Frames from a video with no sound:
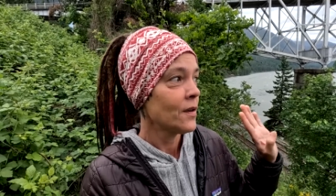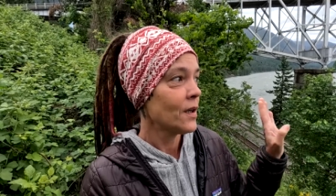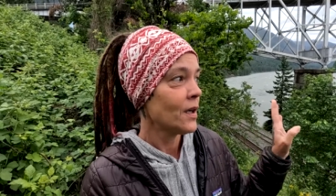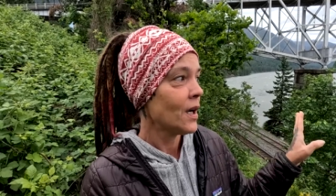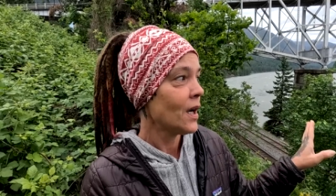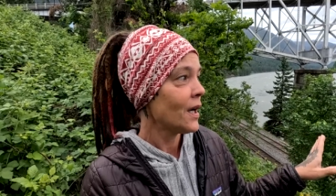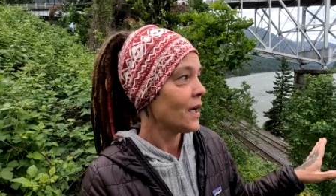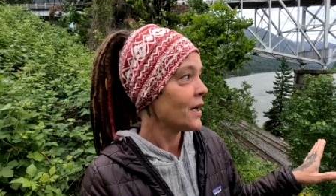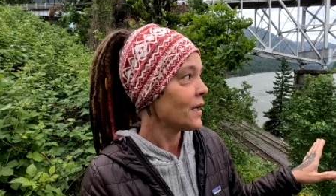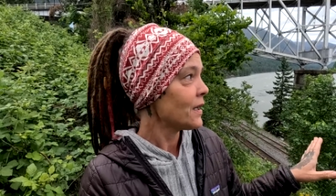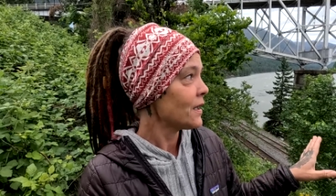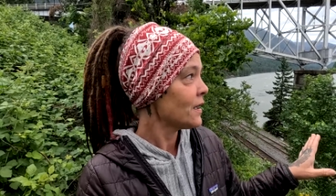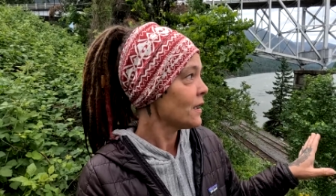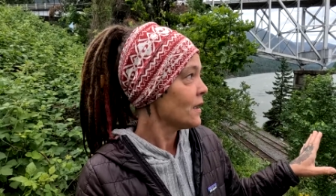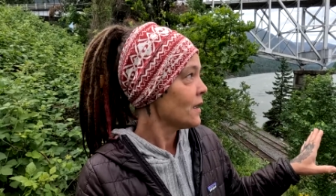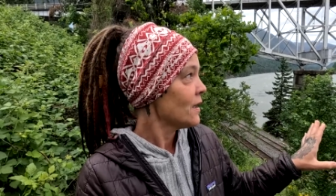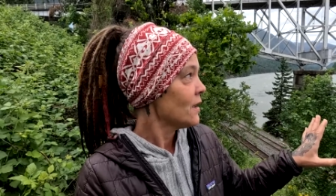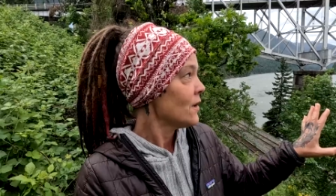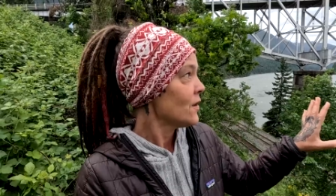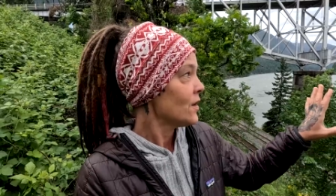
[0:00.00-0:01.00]
hike.
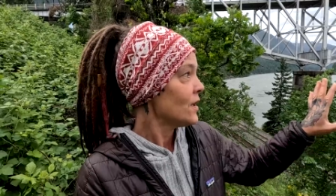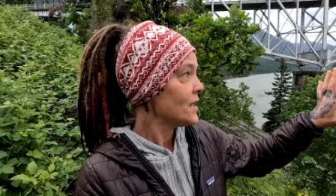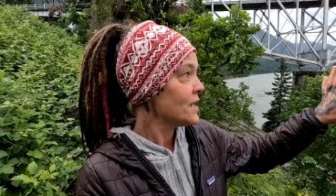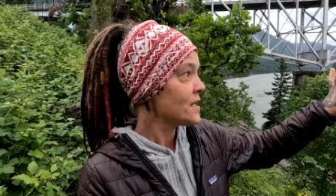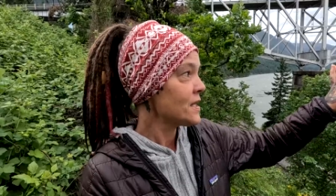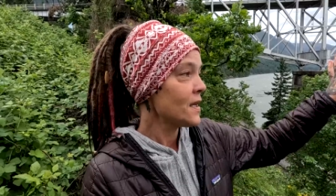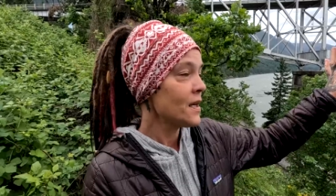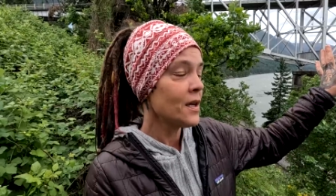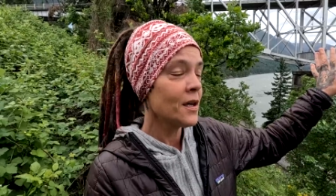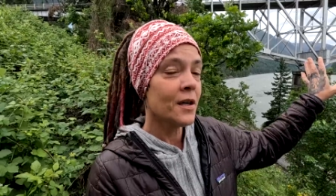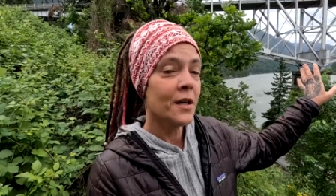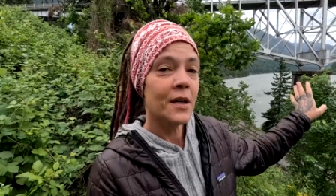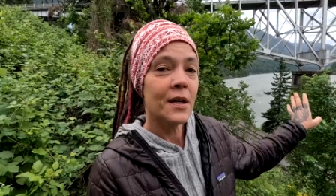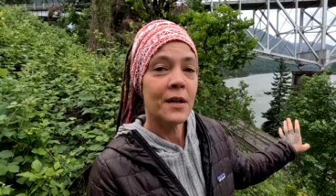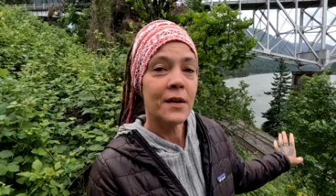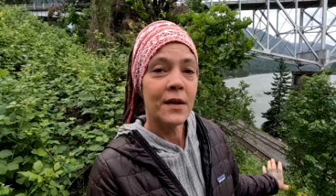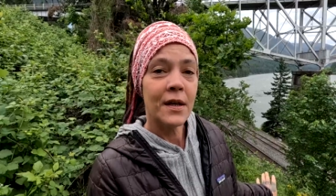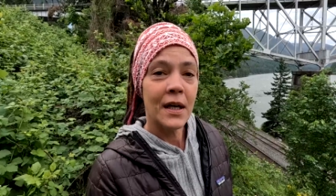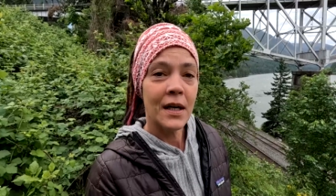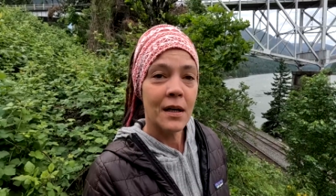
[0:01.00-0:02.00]
This
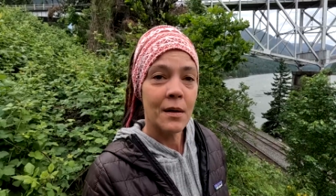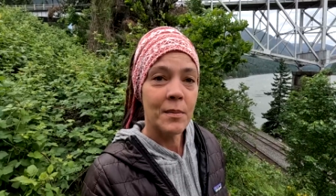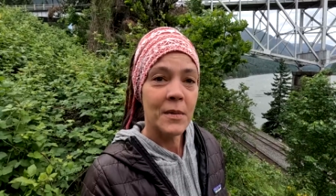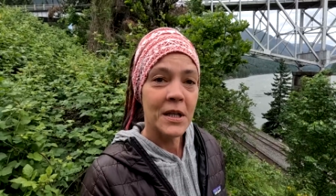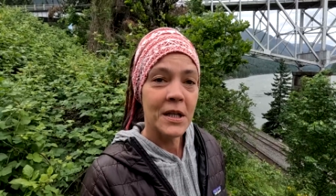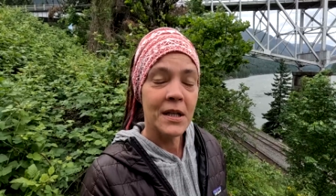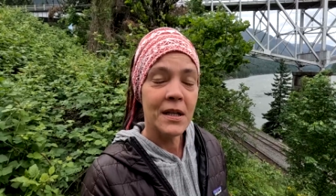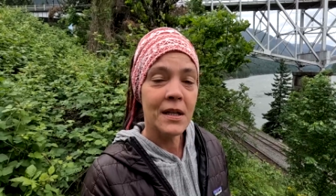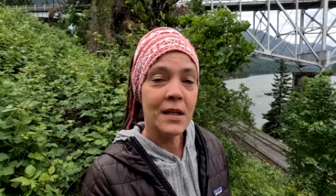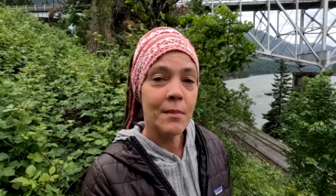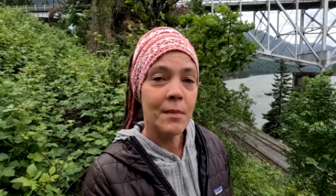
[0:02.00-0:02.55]
area that I'm in,